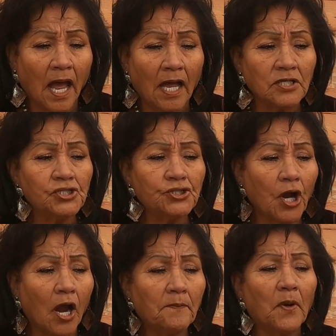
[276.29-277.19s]
uh,
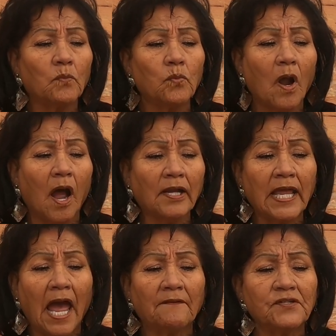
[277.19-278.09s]
sharp
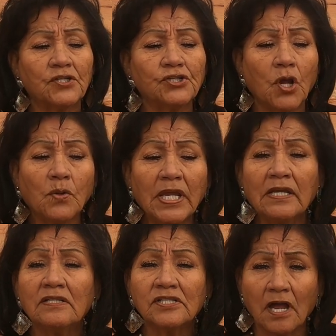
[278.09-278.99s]
rock after
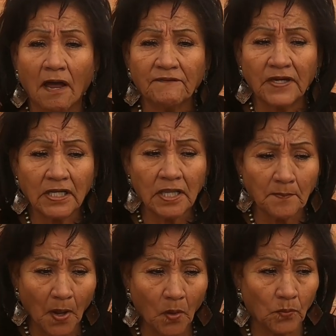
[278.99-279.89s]
soaking and softening
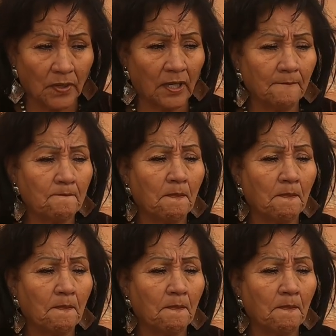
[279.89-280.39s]
the bone.